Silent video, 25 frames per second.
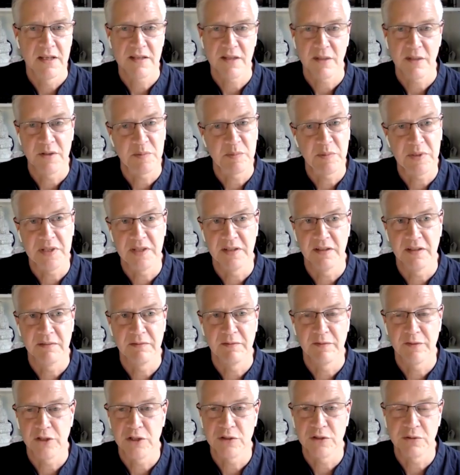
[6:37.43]
So it's been a
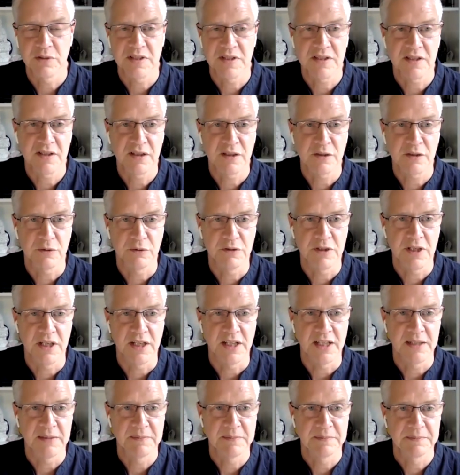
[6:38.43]
virtuous circle,
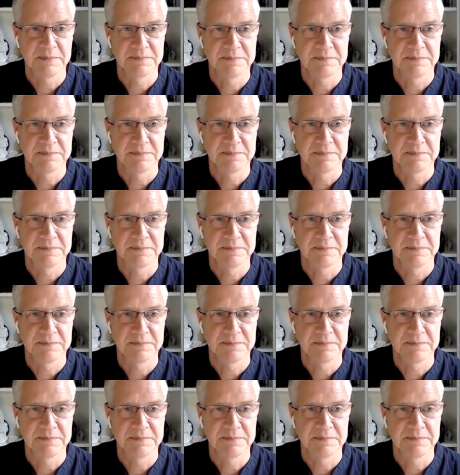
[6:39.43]
really.